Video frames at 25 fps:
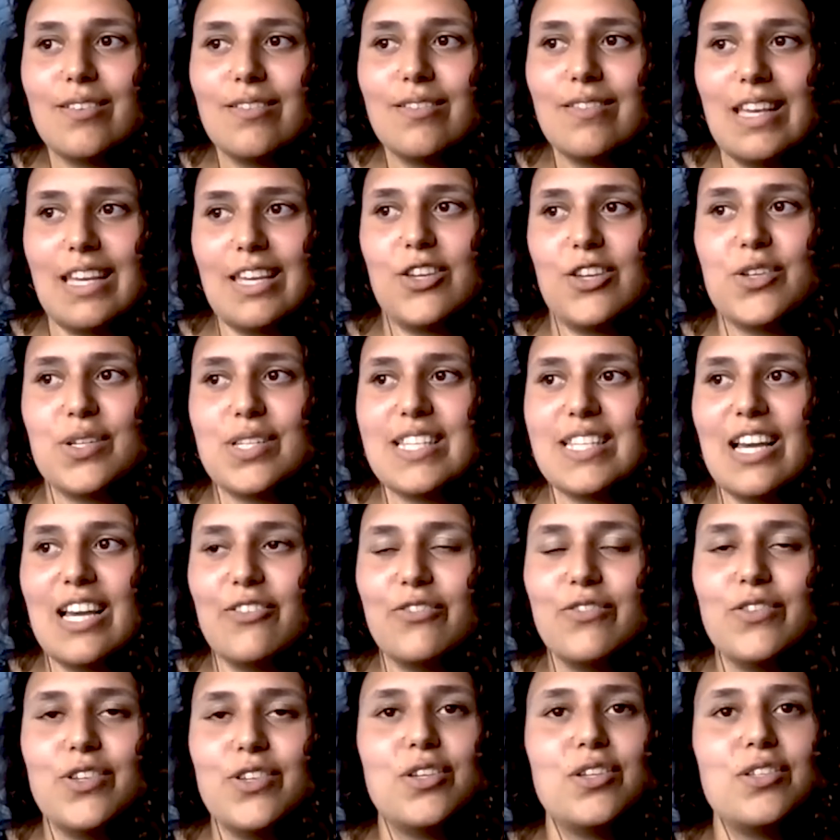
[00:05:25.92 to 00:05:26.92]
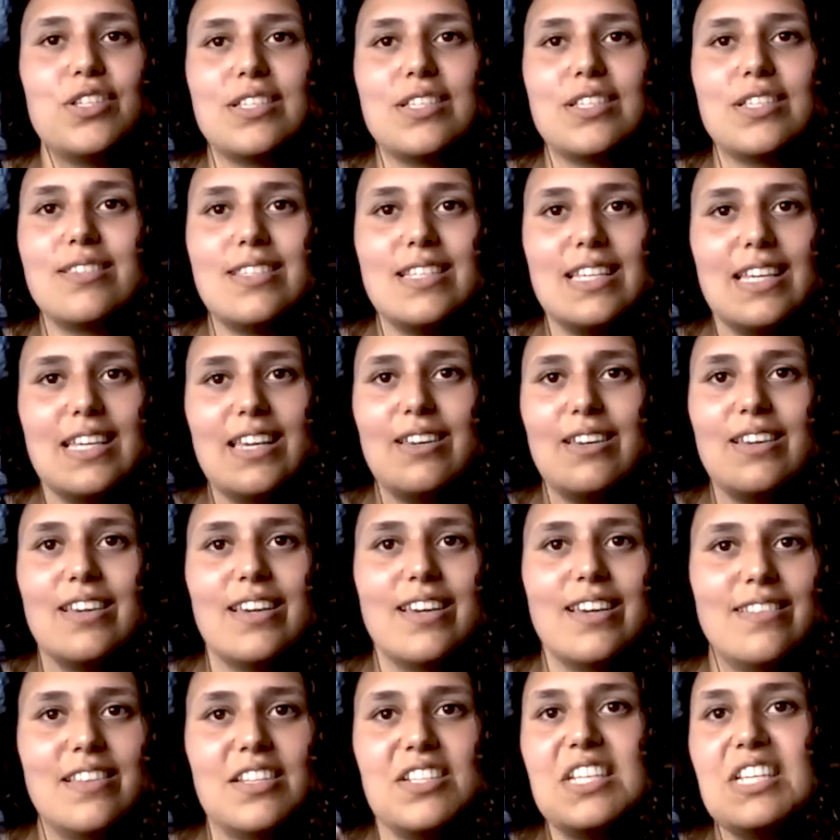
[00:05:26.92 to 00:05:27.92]
like yourself, you just
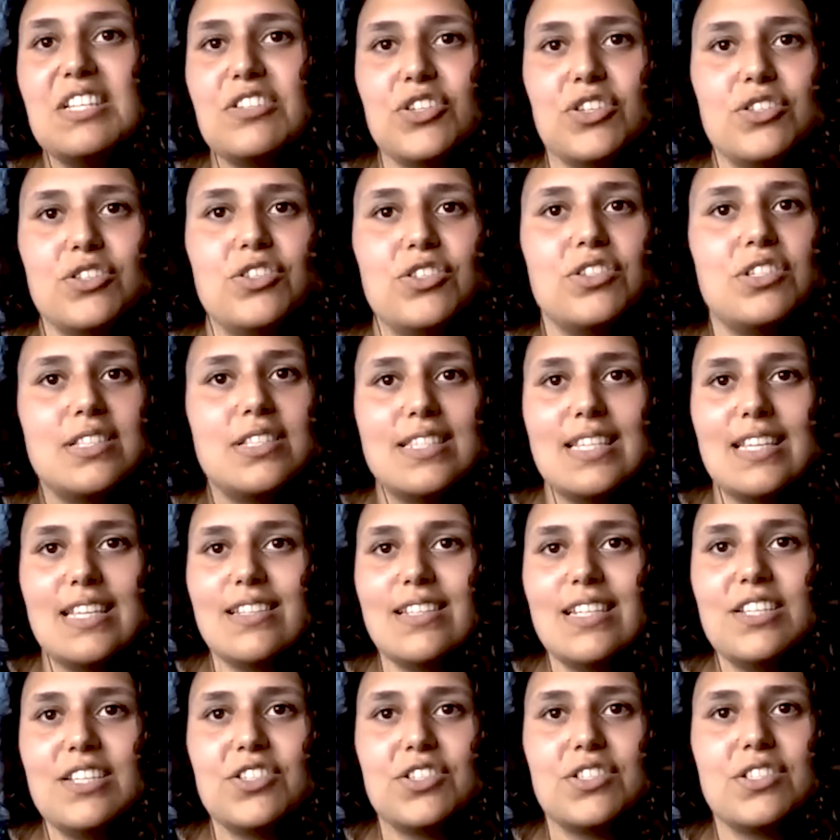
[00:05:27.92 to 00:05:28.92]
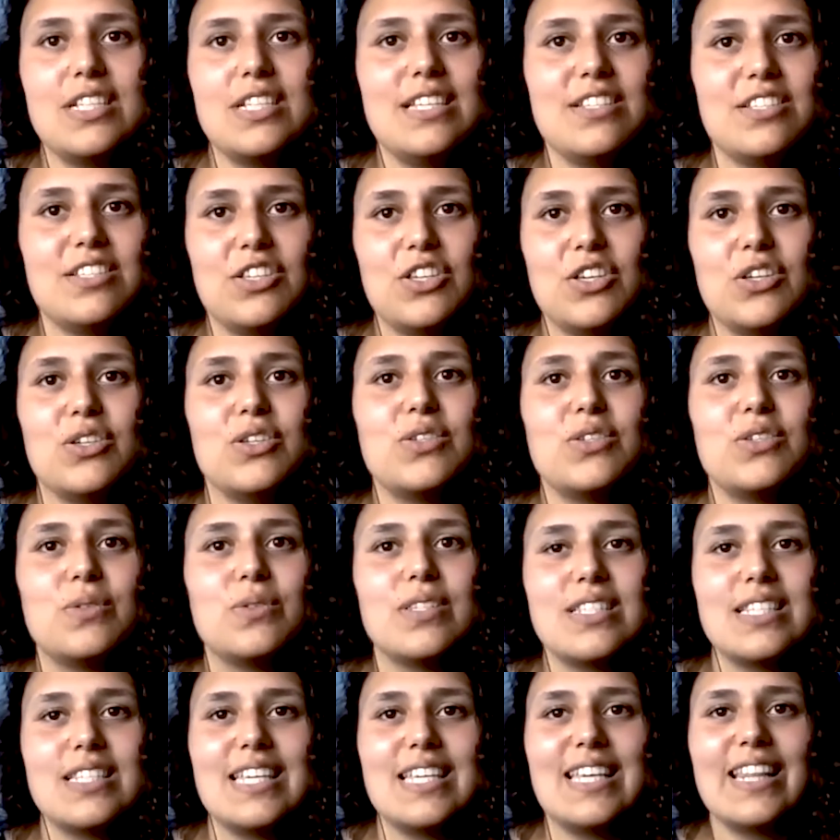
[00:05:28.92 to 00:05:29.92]
see the teachers. You just see the teachers teaching you. You
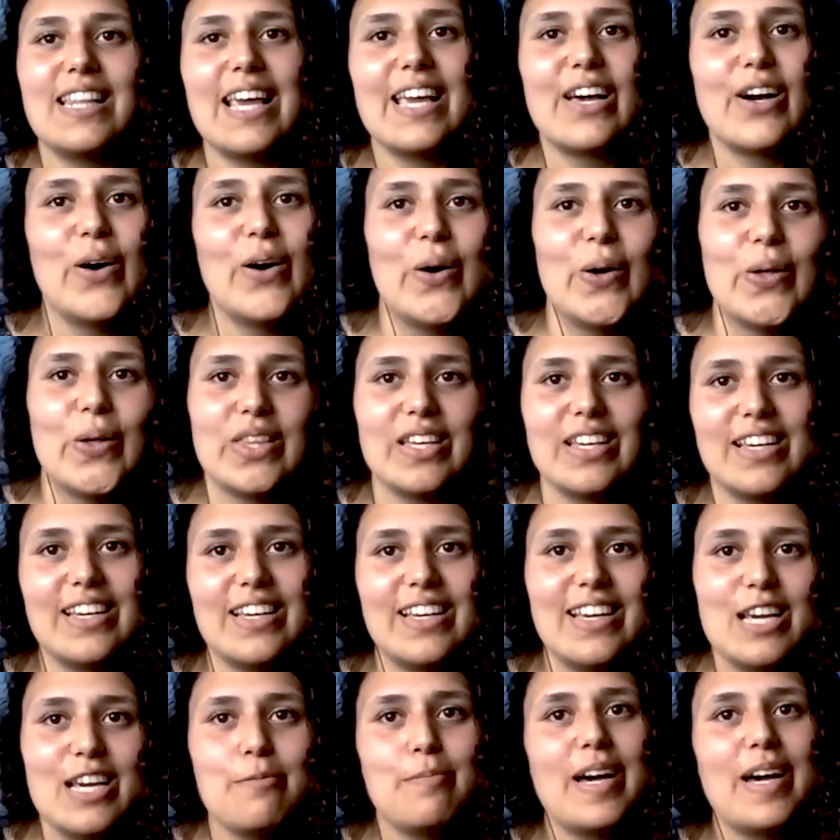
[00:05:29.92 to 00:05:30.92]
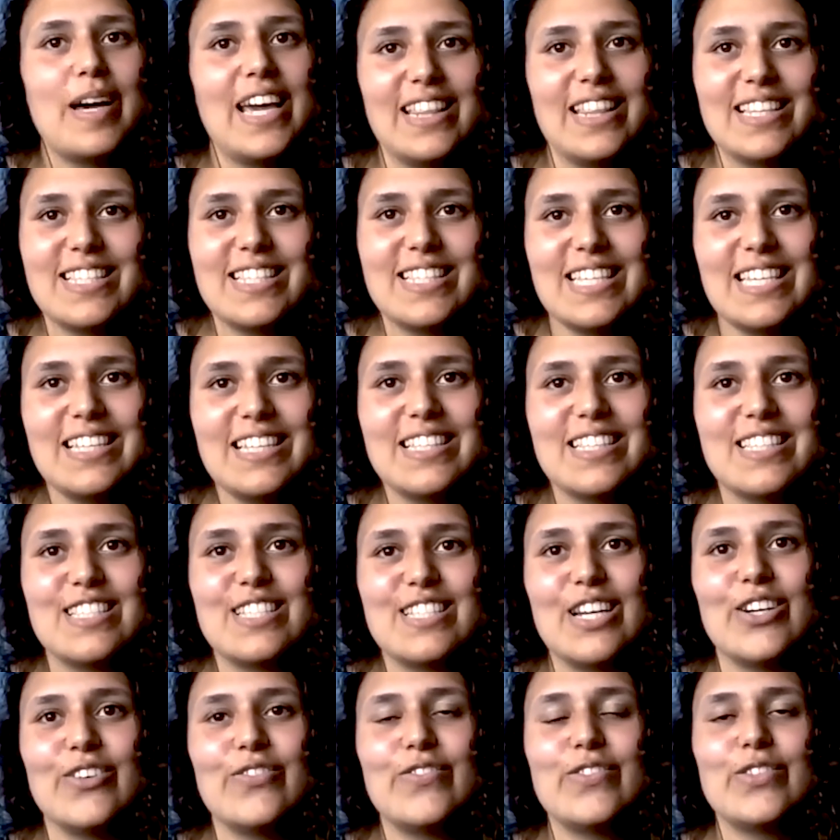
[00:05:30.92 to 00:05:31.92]
don't see like all the behind the scenes stuff.